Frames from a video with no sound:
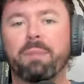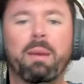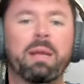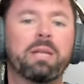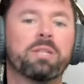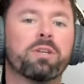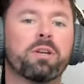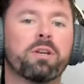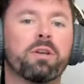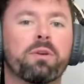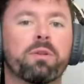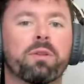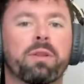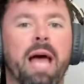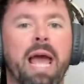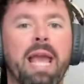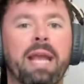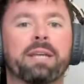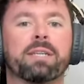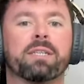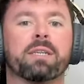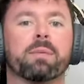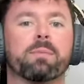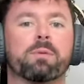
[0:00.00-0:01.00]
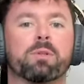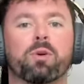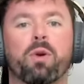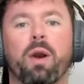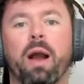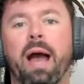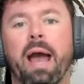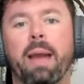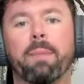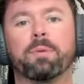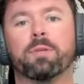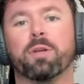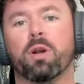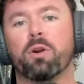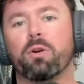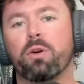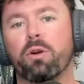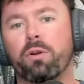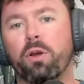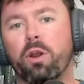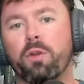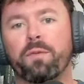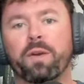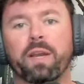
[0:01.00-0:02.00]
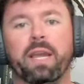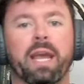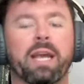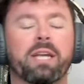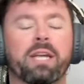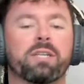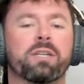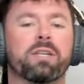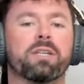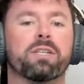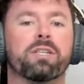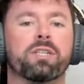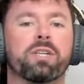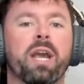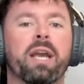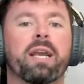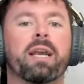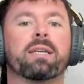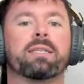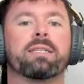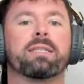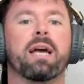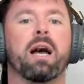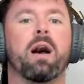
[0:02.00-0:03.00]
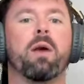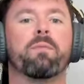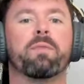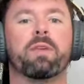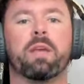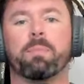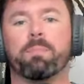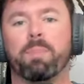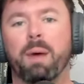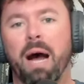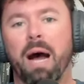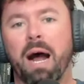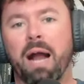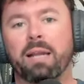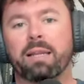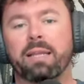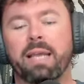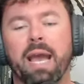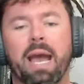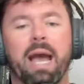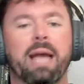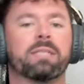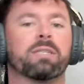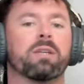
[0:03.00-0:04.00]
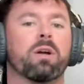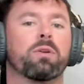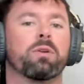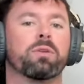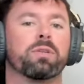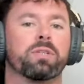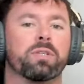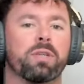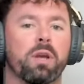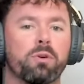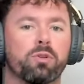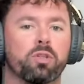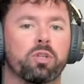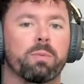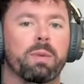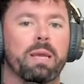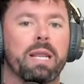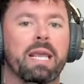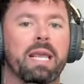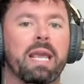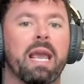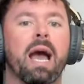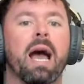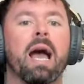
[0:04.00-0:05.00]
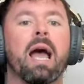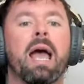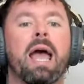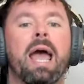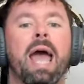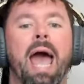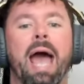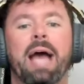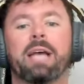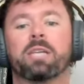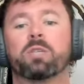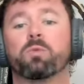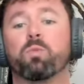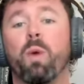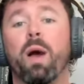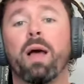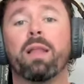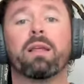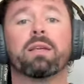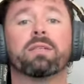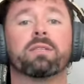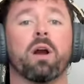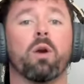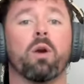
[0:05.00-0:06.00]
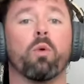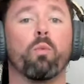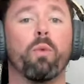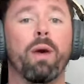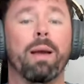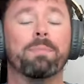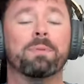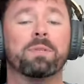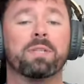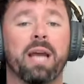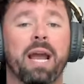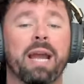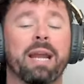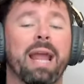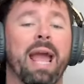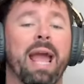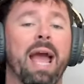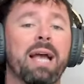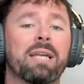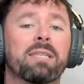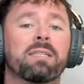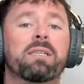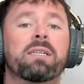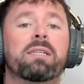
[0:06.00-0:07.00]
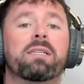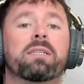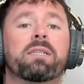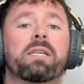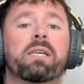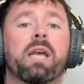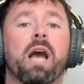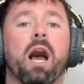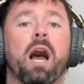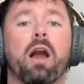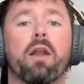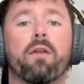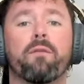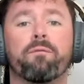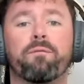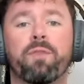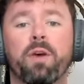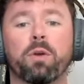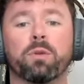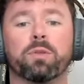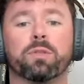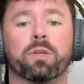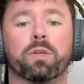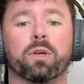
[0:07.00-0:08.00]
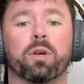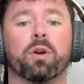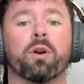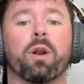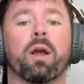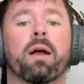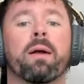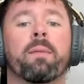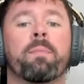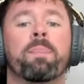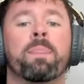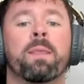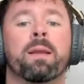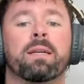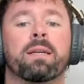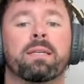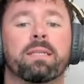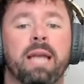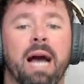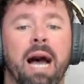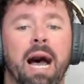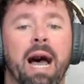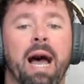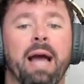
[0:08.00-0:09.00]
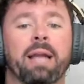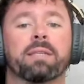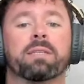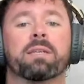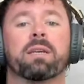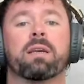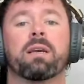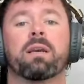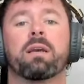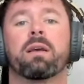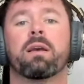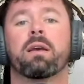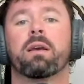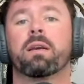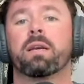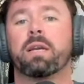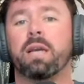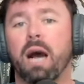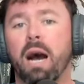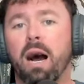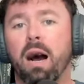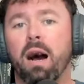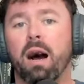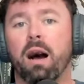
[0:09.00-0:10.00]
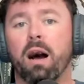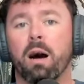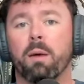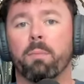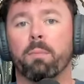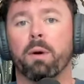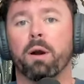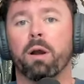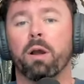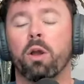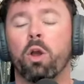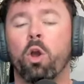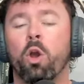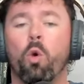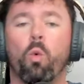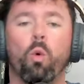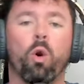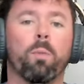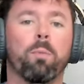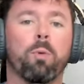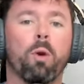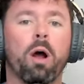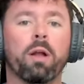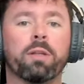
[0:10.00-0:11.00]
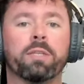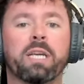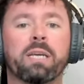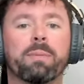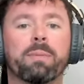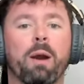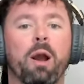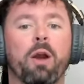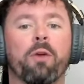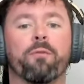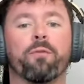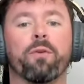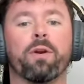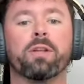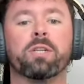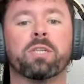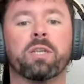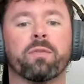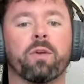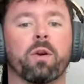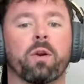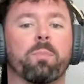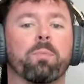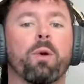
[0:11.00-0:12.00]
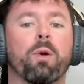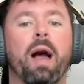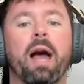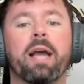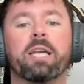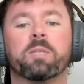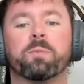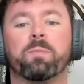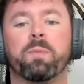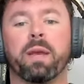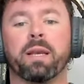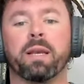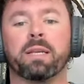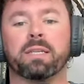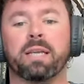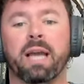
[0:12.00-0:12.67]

Make sure you like, subscribe, turn on notifications, check us out via podcast on social media, as well as our website, secunfiltered.com. We're brought to you by our friends over at Prize Picks.